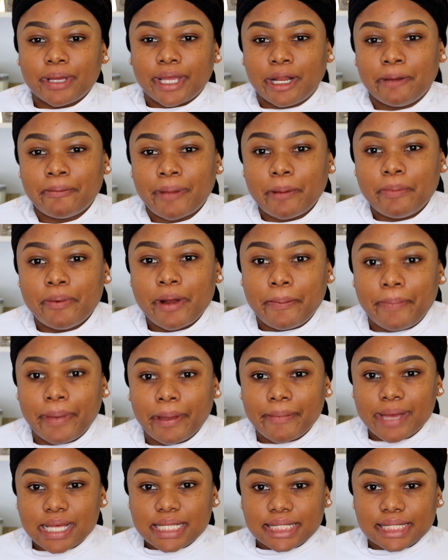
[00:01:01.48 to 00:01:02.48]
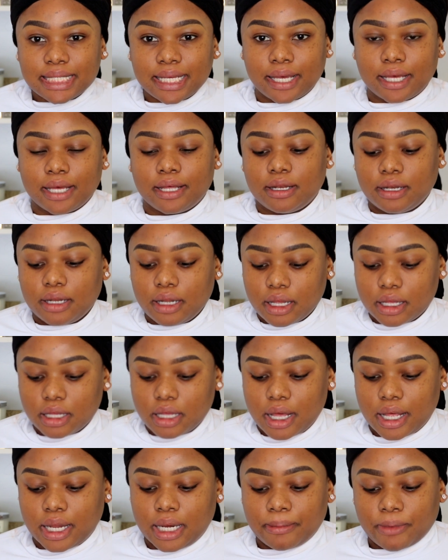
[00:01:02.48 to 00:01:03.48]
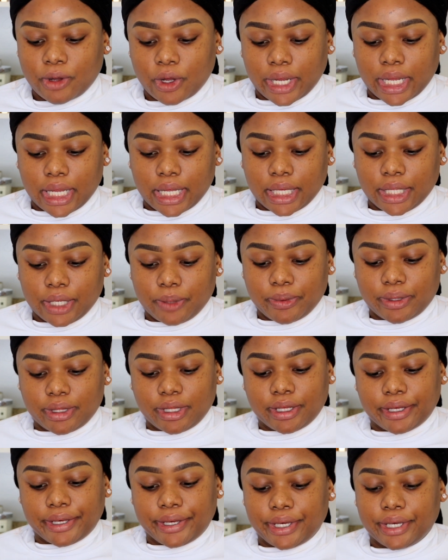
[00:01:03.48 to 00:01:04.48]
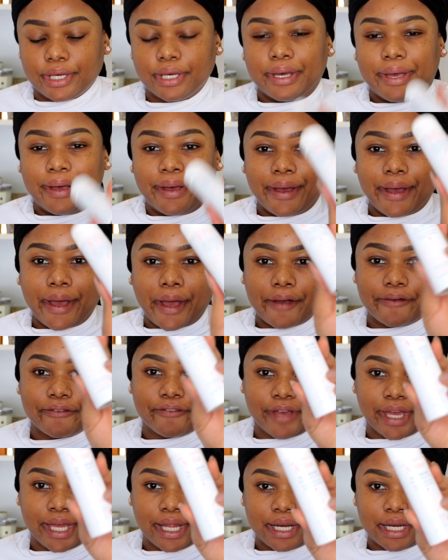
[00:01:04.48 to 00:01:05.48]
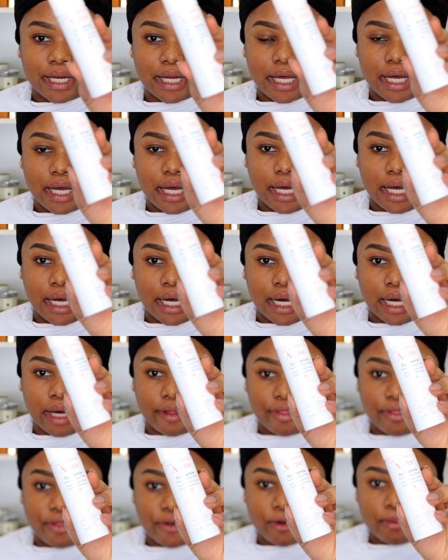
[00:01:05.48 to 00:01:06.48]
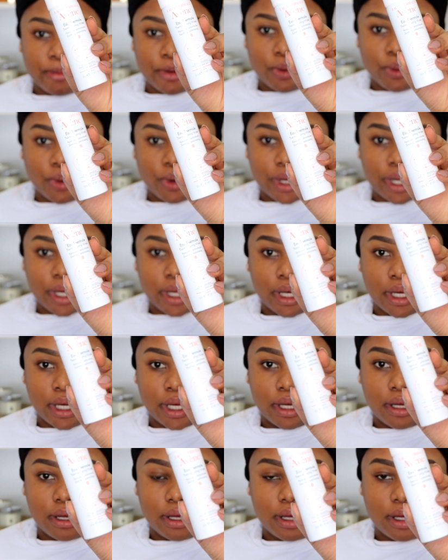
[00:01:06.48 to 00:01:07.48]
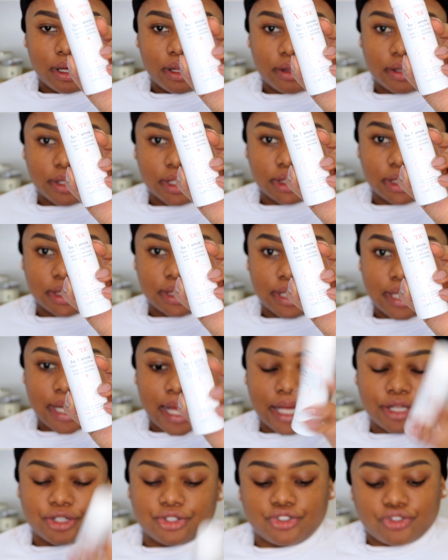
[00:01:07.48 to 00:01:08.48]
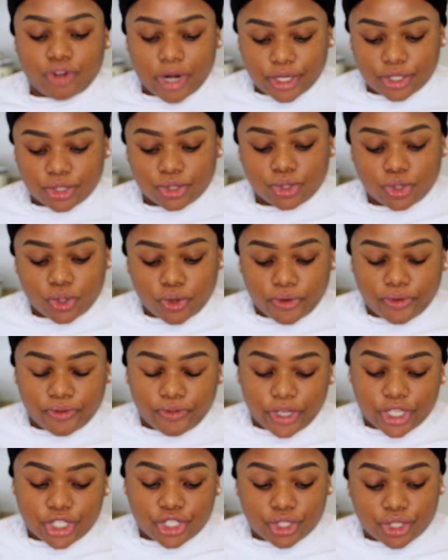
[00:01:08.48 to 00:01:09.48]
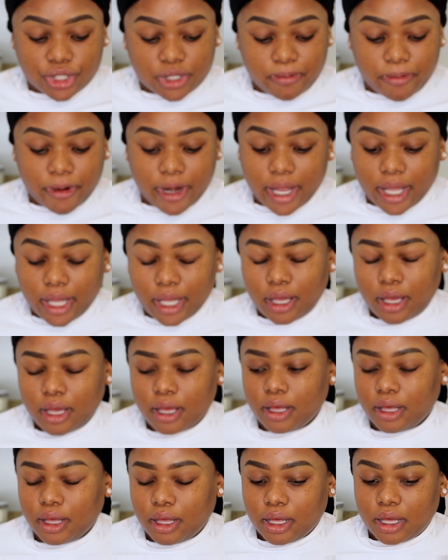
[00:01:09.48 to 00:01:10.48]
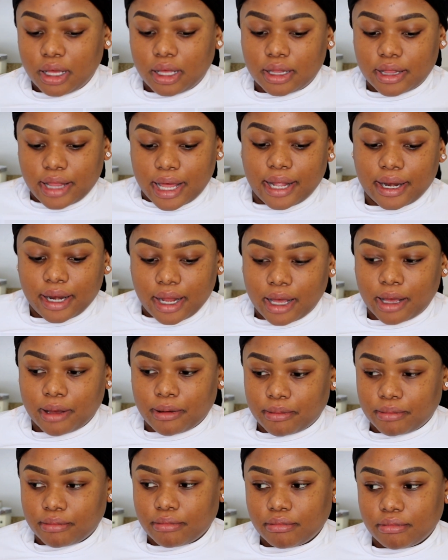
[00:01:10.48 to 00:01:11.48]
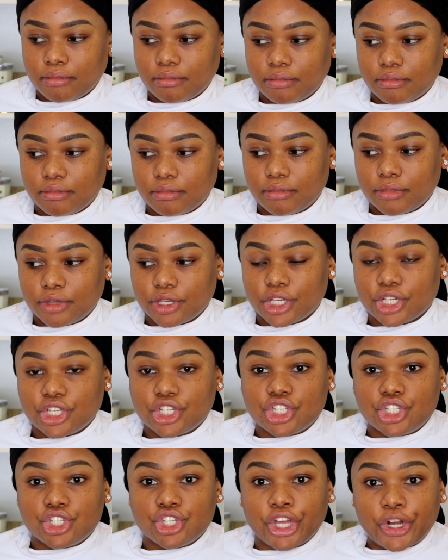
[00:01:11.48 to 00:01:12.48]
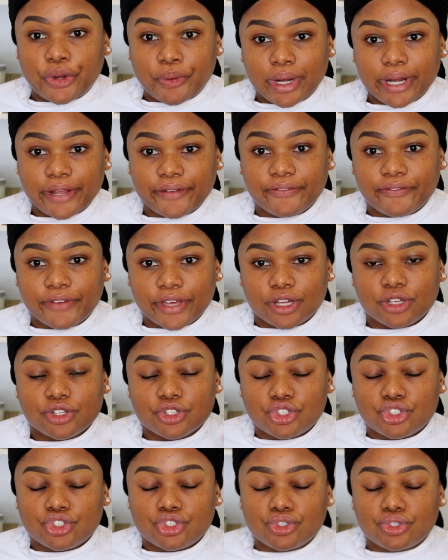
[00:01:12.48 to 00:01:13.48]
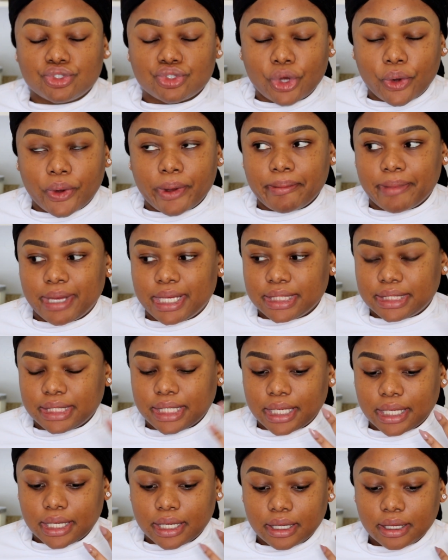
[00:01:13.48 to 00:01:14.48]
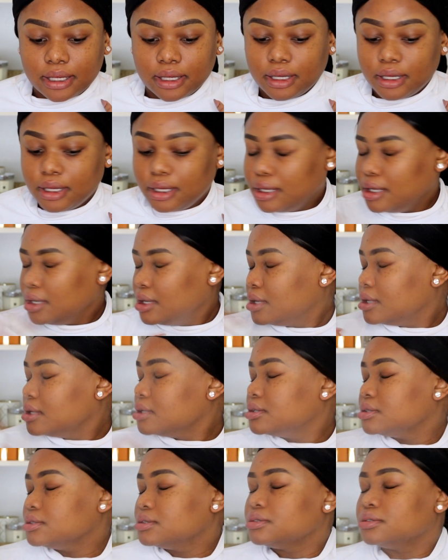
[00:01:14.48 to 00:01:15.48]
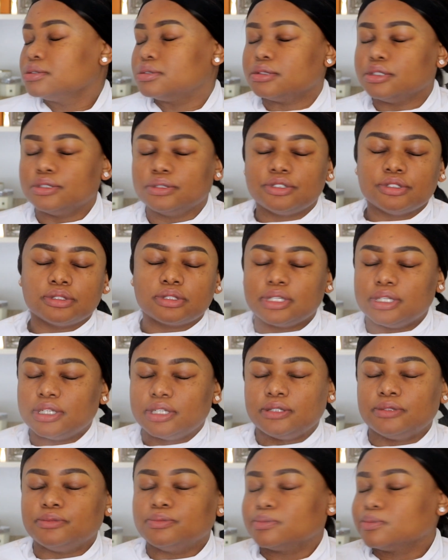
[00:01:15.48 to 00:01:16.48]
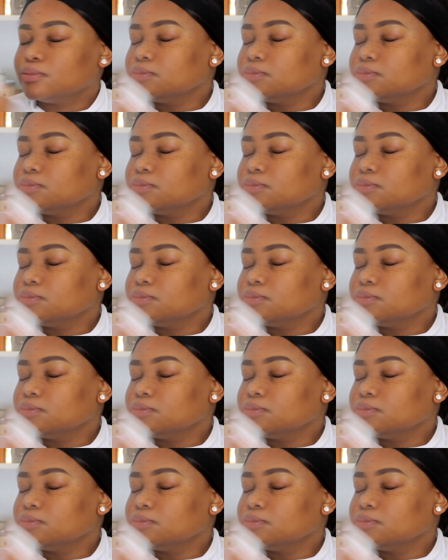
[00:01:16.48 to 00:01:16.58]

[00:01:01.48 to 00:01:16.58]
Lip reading: begin by prepping my skin, and I'm going in with the AVON thermal water. This is a nice drugstore facial spray that generally feels so amazing. So we're just gonna